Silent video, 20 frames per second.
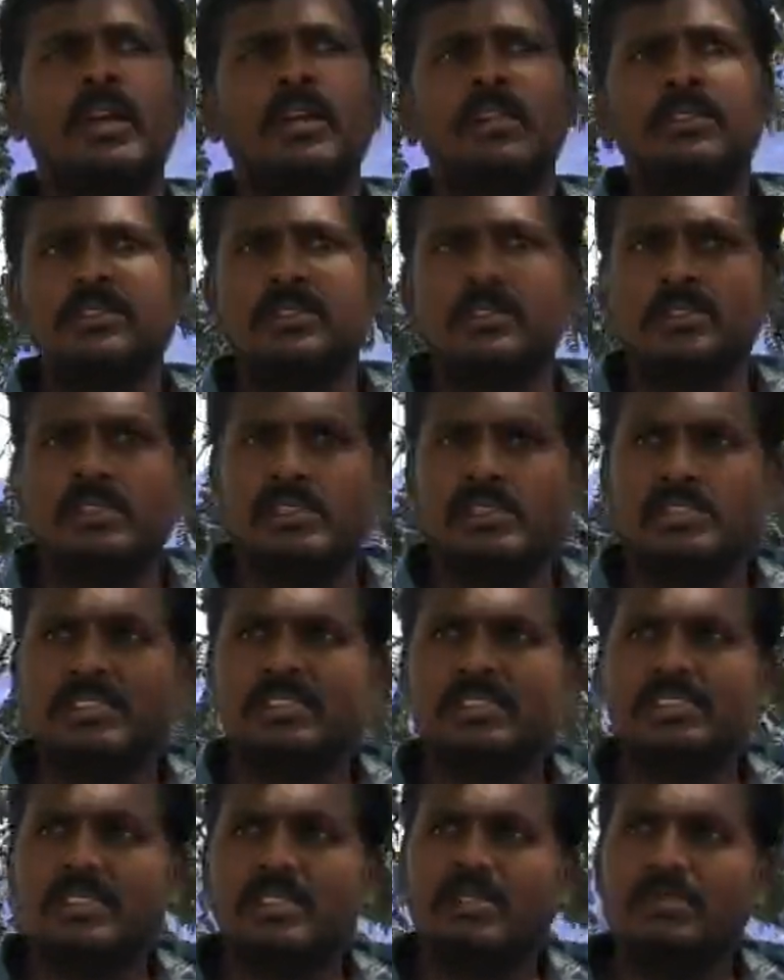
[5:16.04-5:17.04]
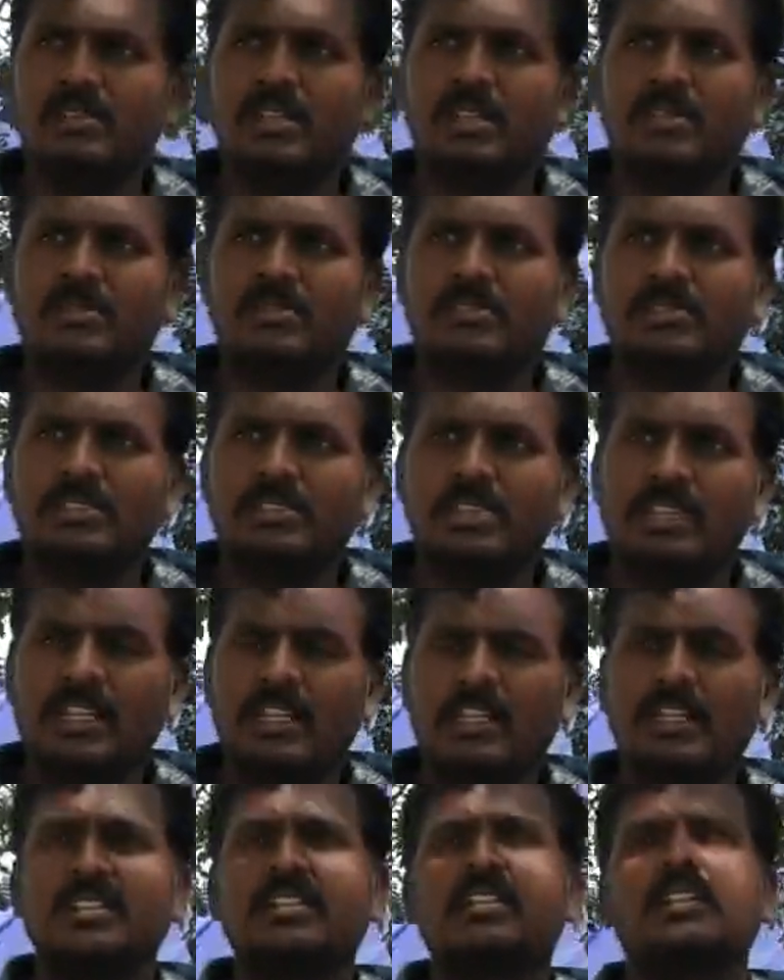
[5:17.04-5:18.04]
so this is how you have to
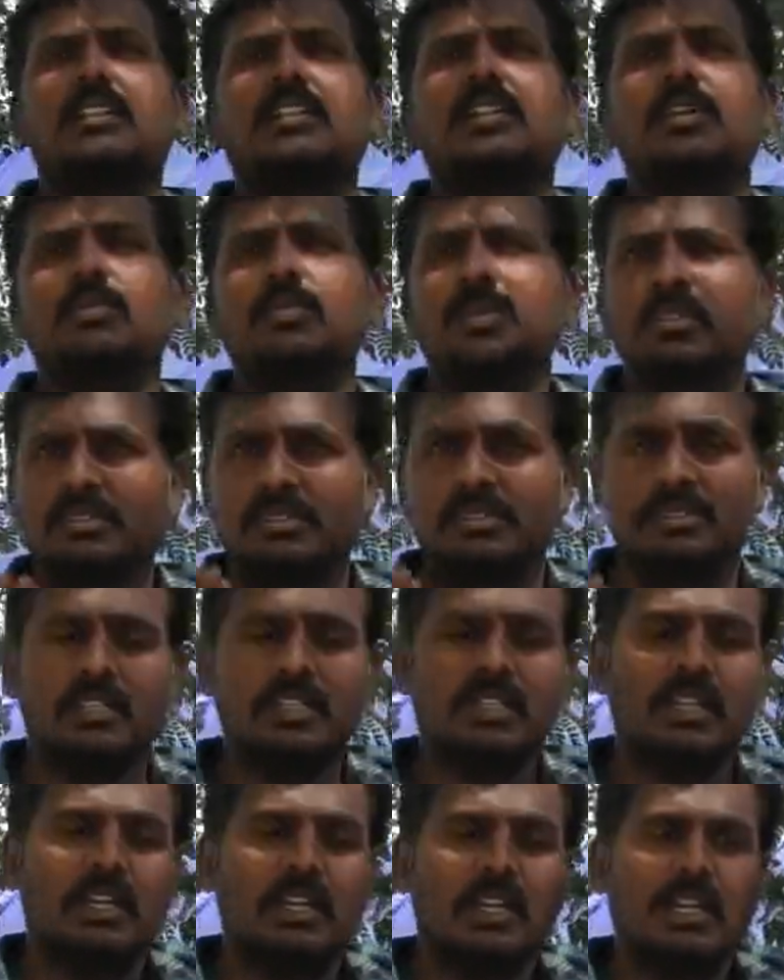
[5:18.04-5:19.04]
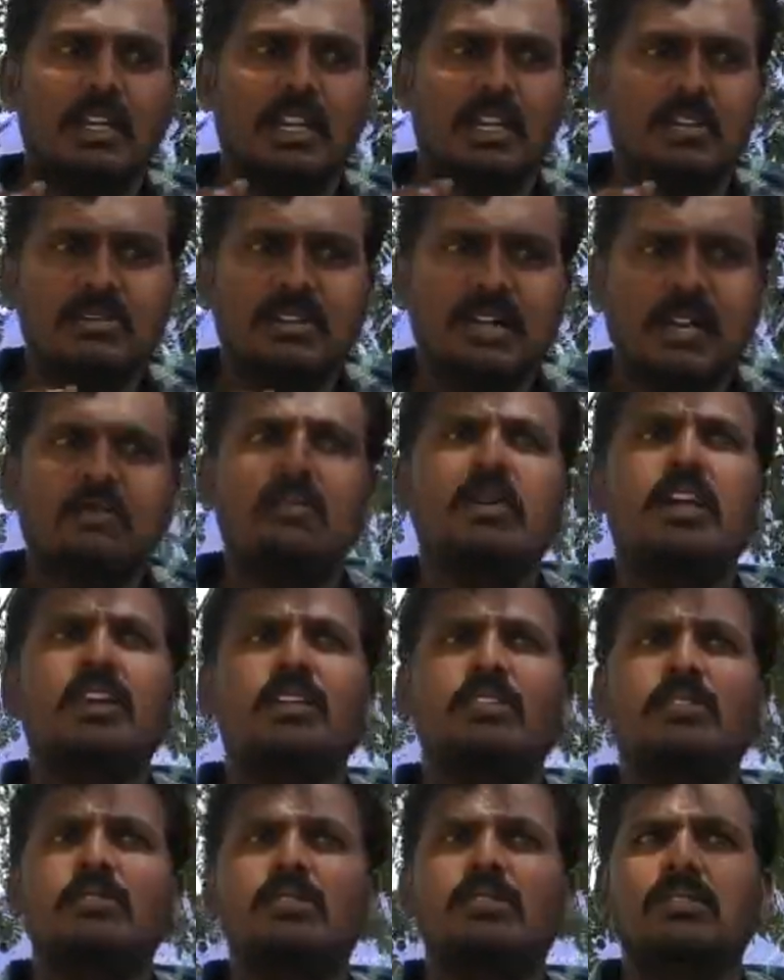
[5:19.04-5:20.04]
select bulls. Now coming
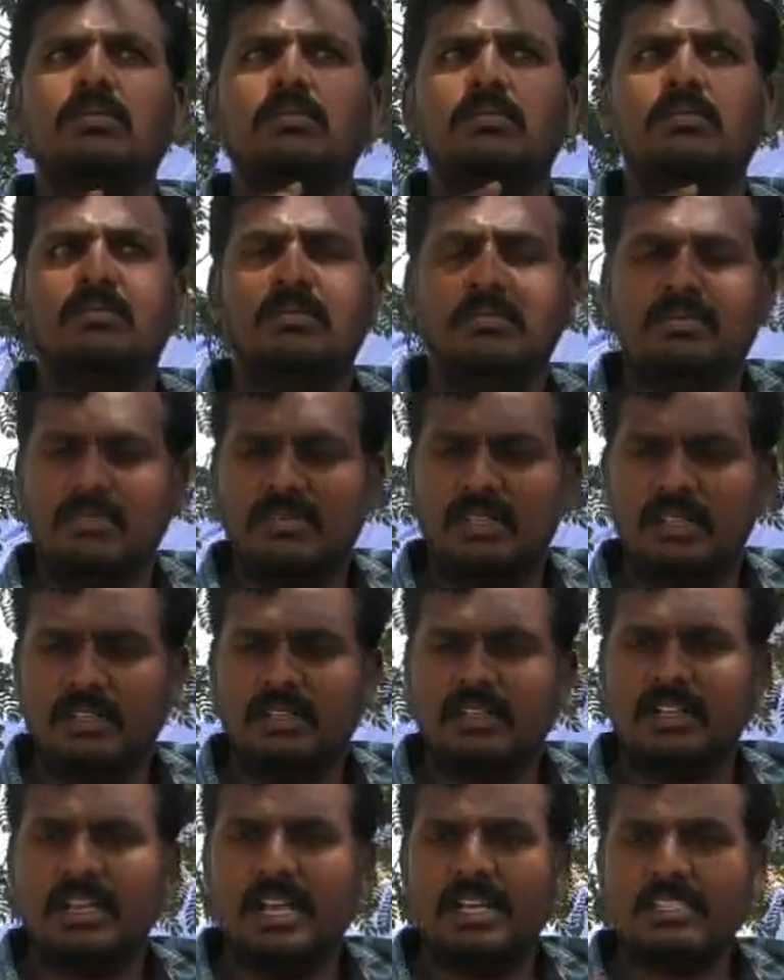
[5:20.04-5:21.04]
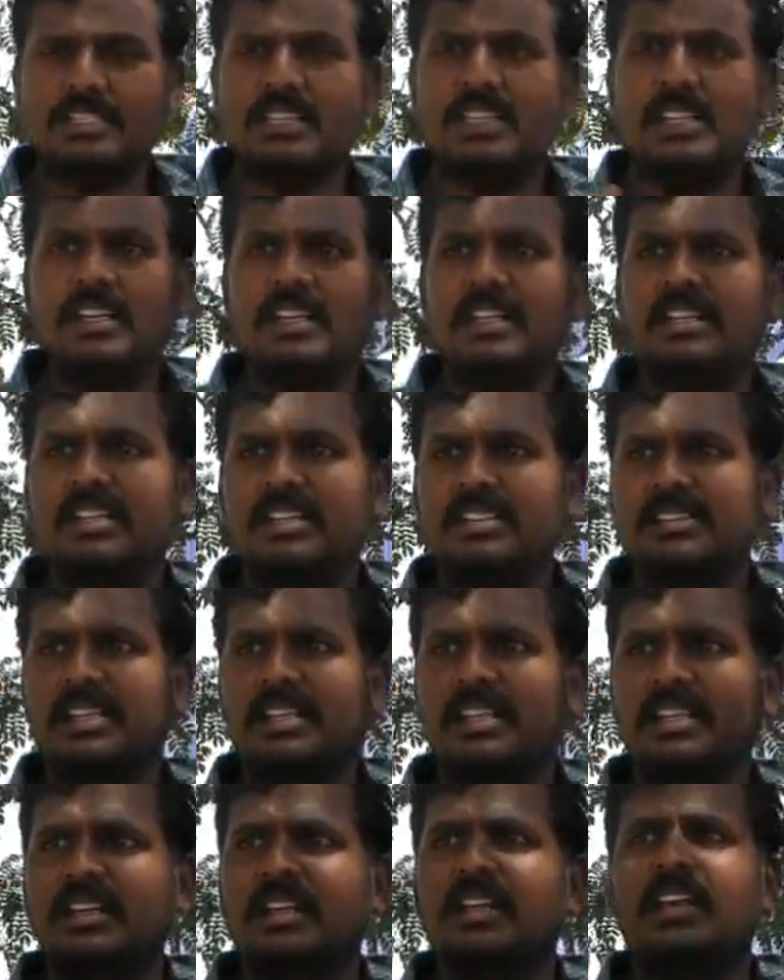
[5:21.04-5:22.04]
to gradually
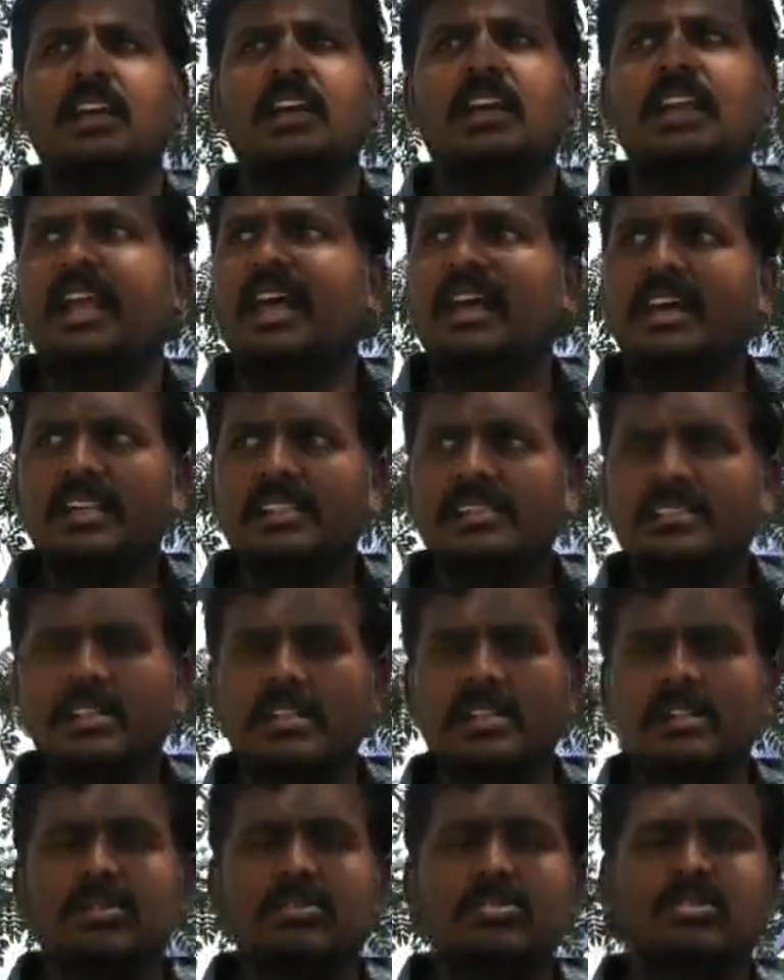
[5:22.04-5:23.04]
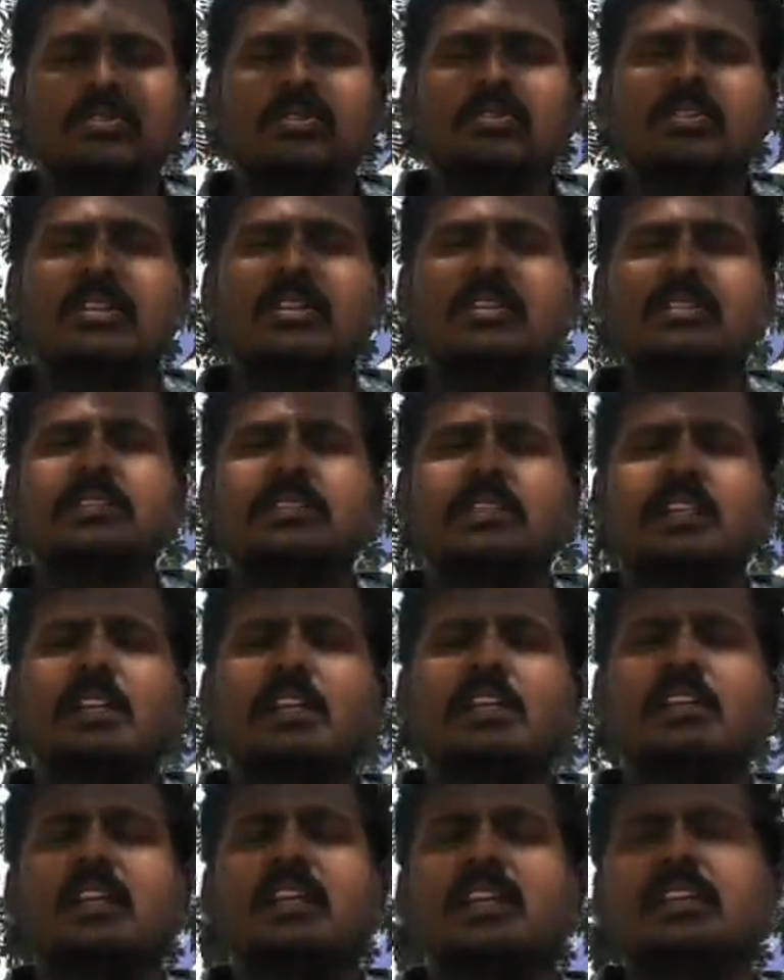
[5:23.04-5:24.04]
increasing, like I said, you should not
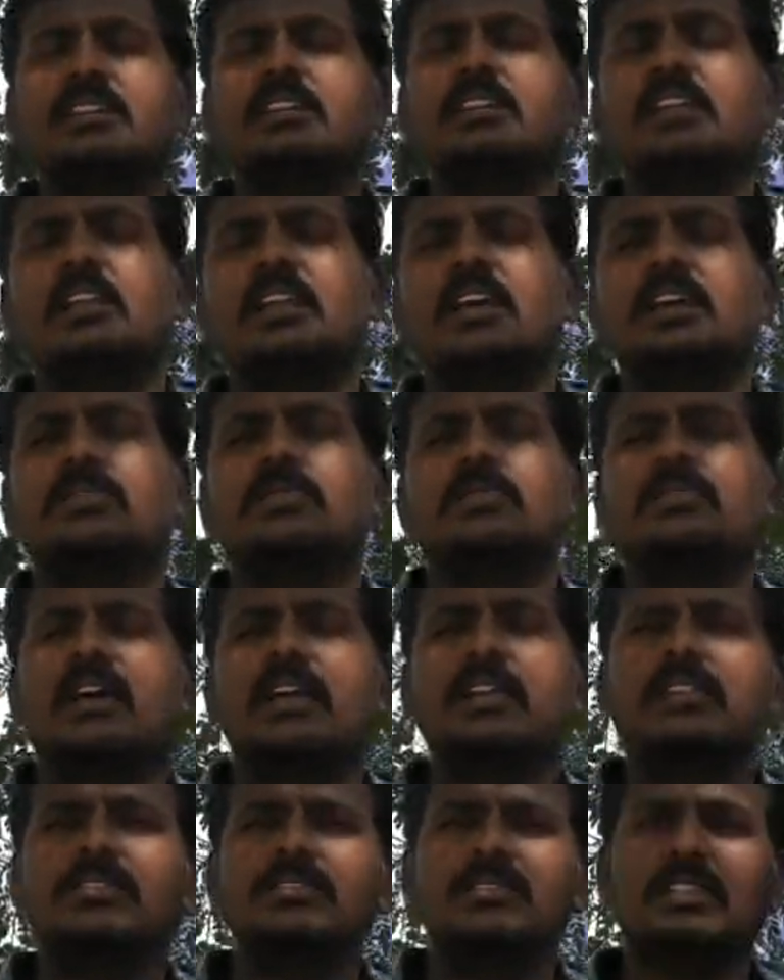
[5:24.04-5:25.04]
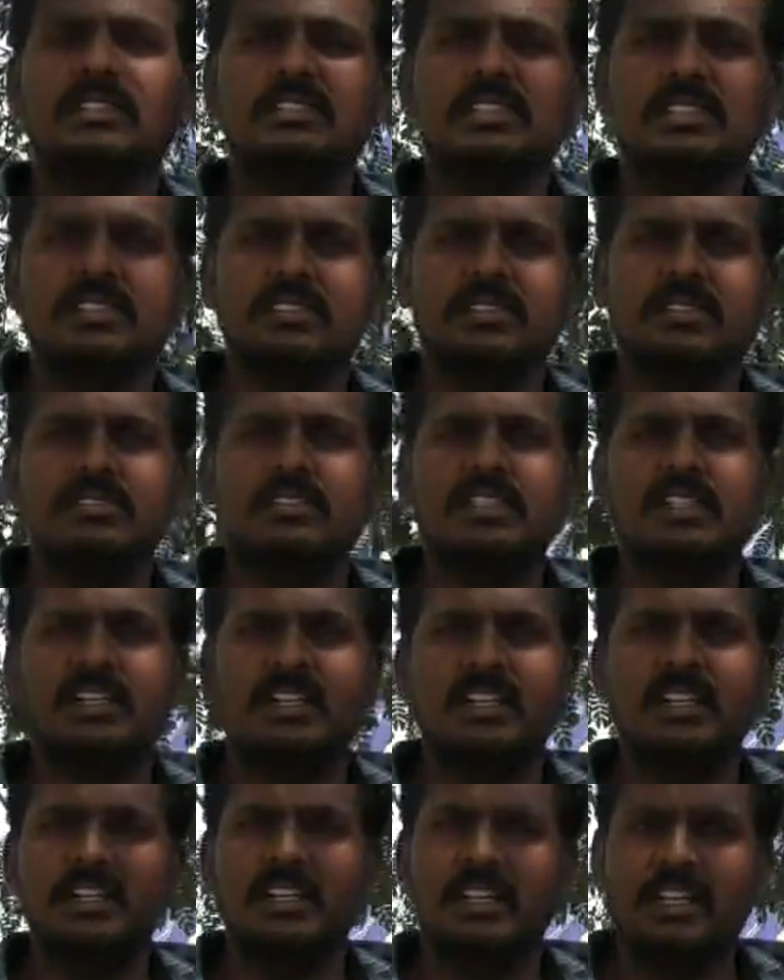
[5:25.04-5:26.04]
select anything like 5,000 6,000
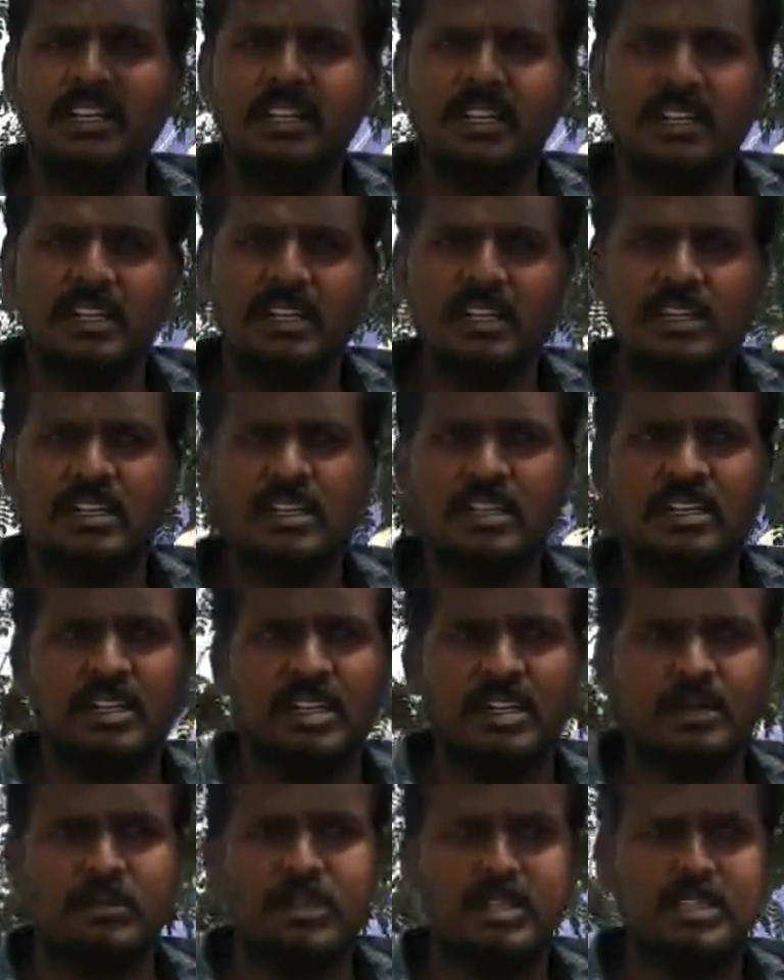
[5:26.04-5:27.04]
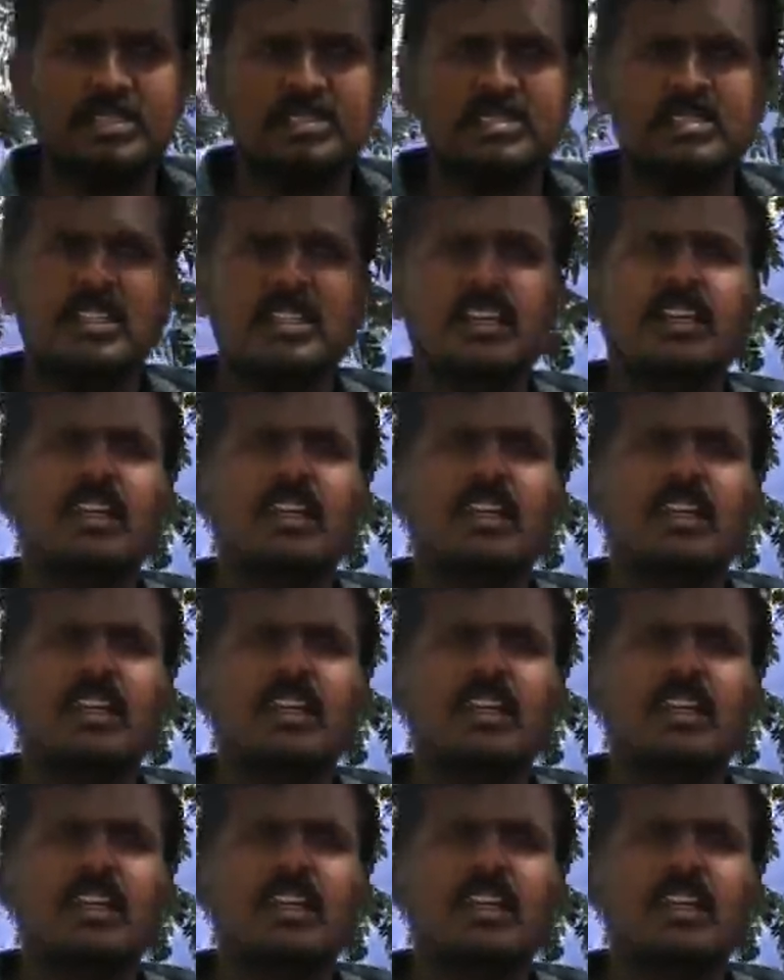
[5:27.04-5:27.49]
yielding animals.